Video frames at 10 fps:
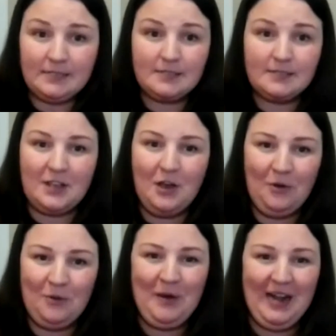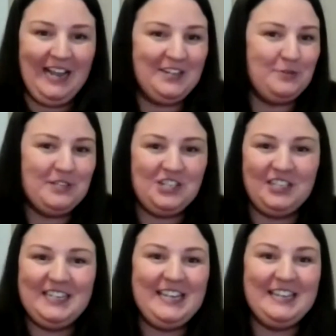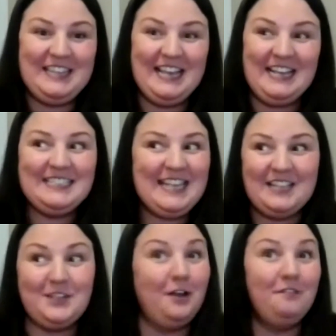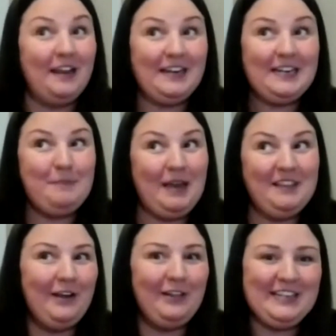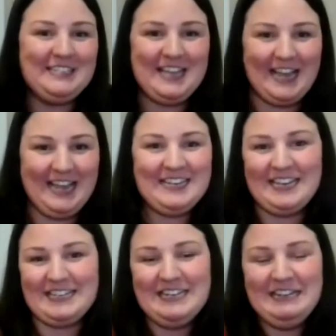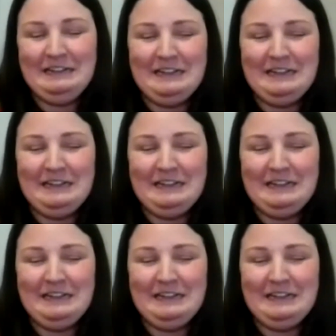So when I do agility and things, that's all funded by the Ollie and Dud, and